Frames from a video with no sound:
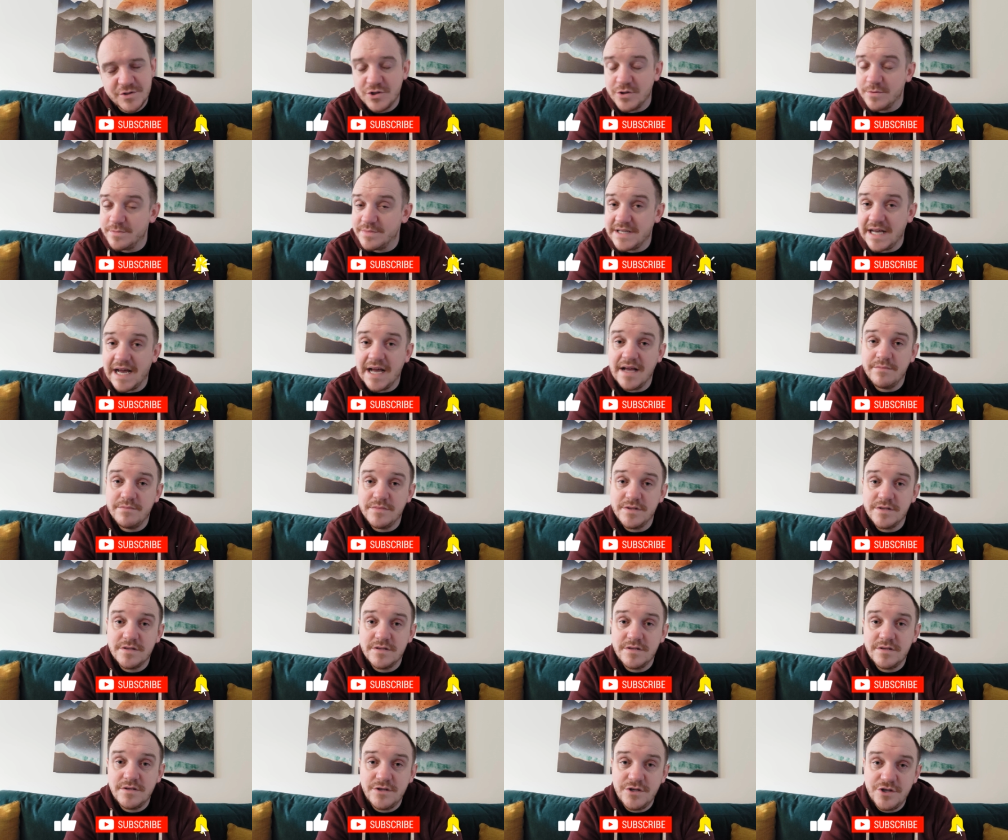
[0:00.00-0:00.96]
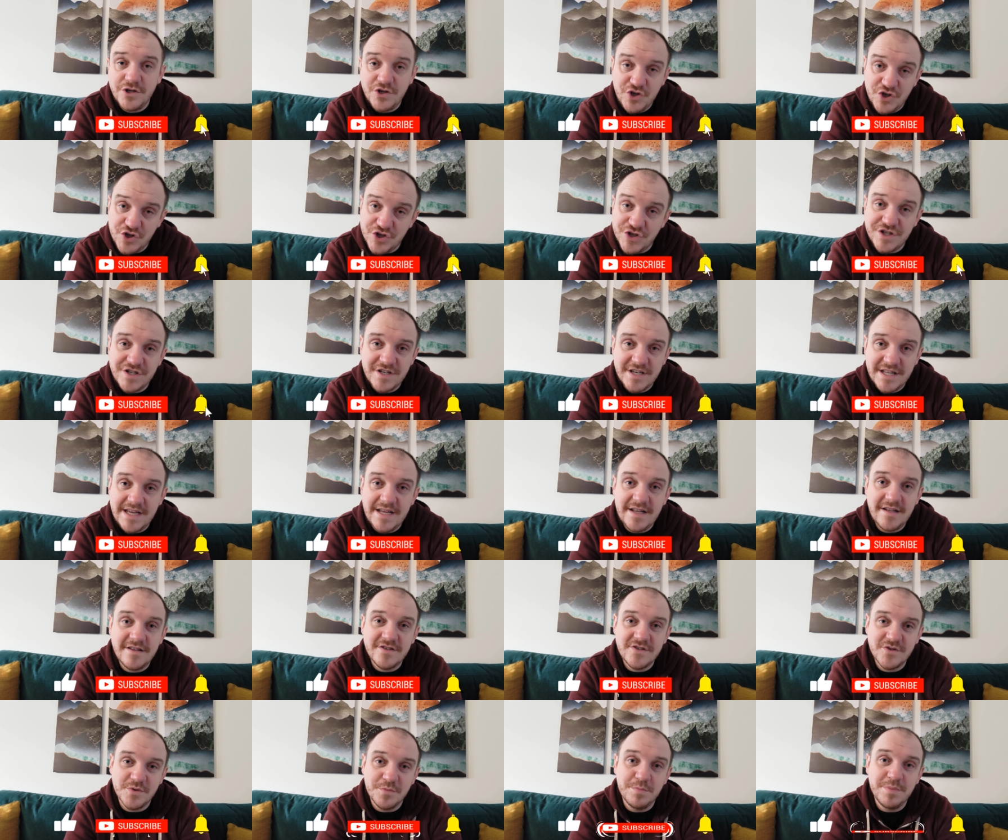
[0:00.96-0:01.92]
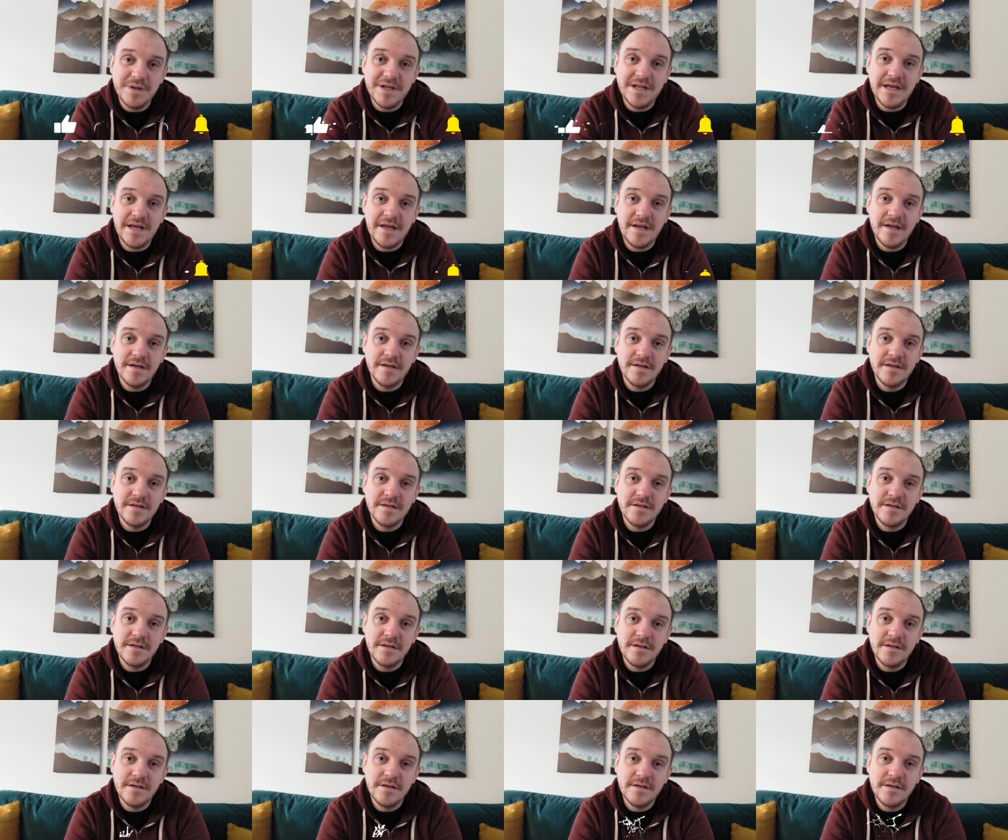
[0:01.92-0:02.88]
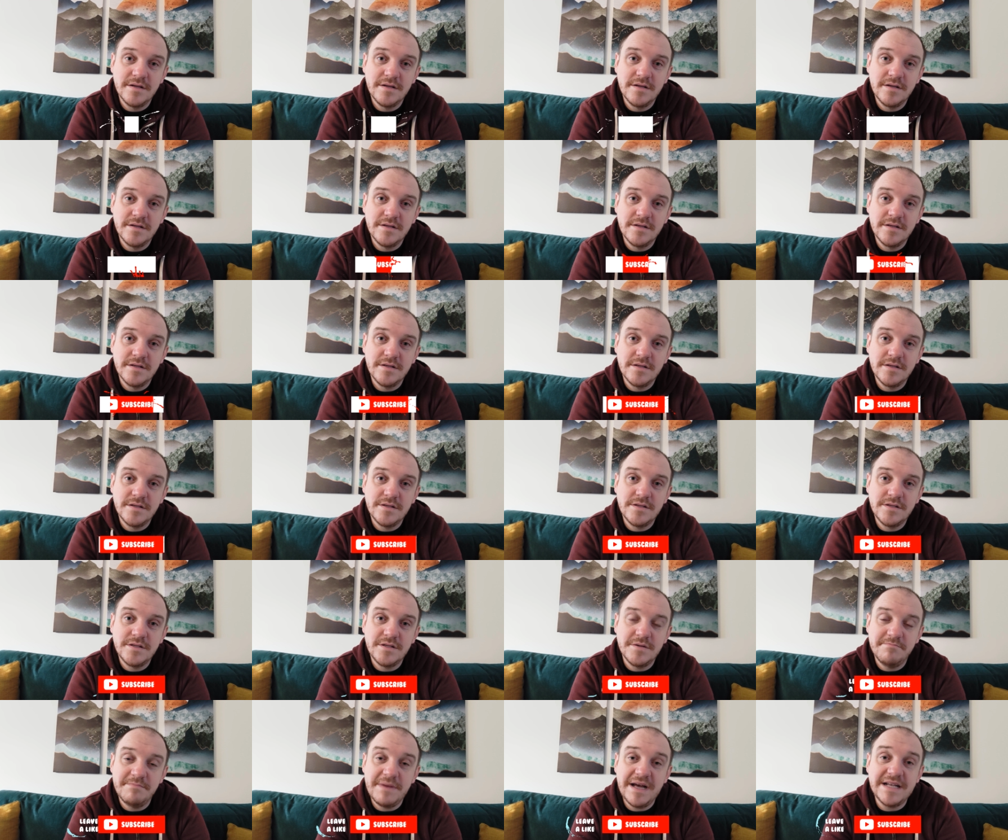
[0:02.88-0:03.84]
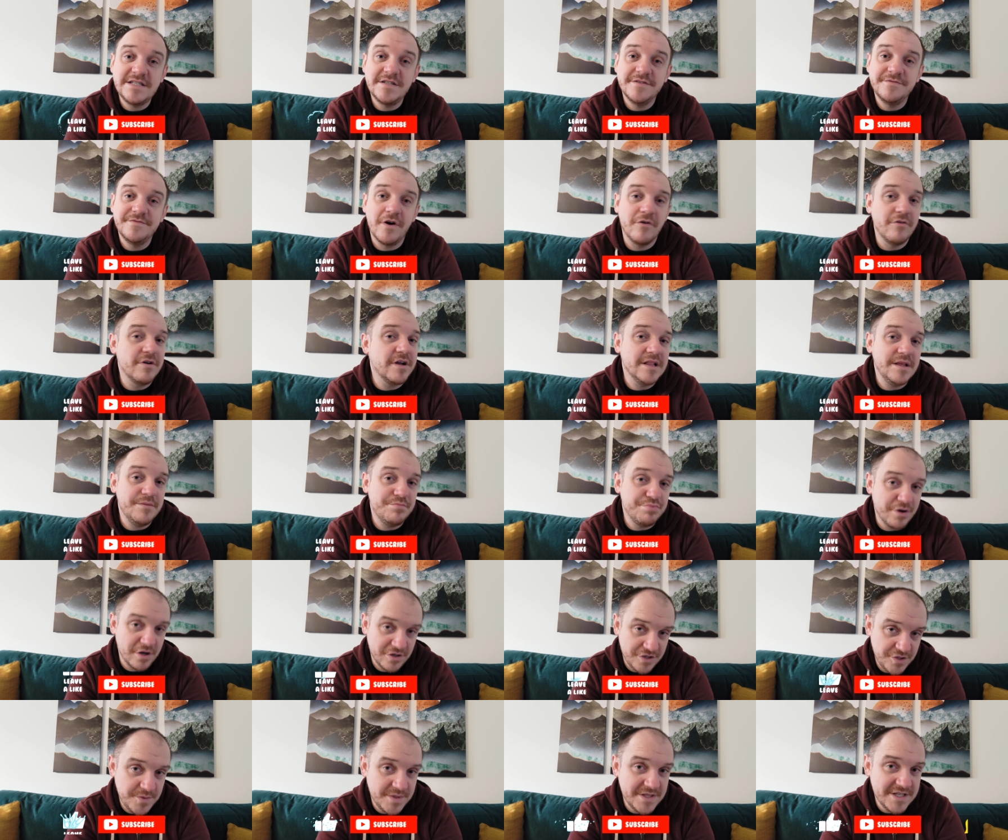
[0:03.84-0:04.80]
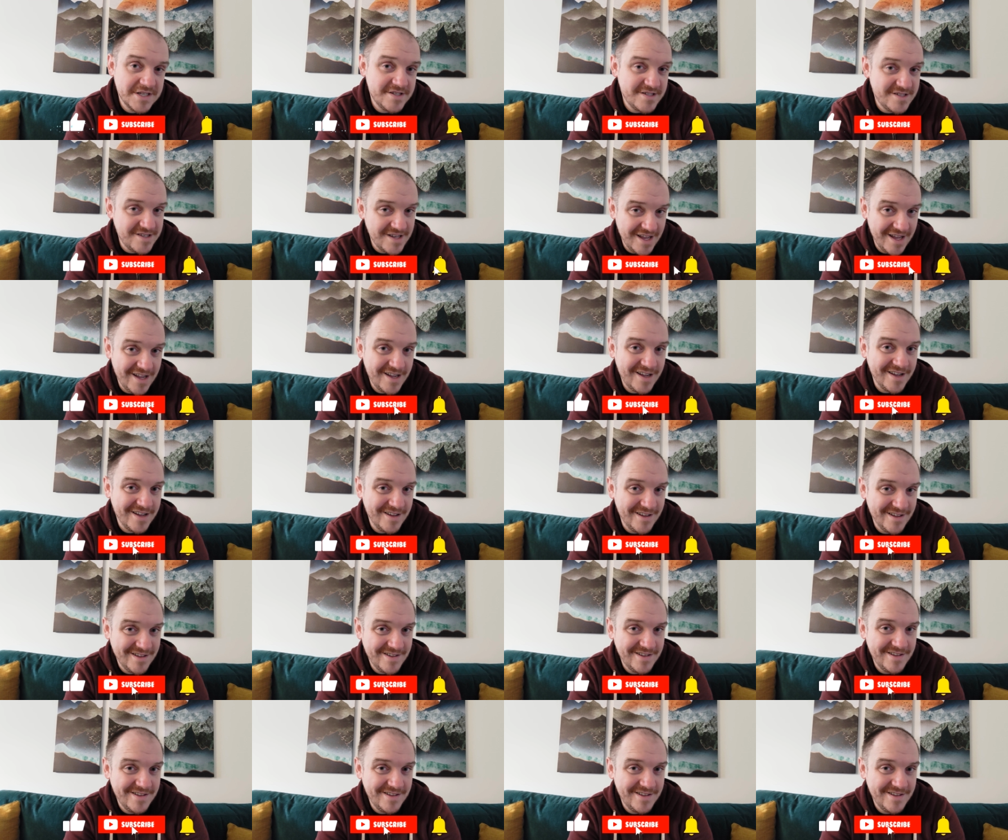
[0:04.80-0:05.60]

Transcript: Sometimes you just need somebody to metaphorically prod you with a stick.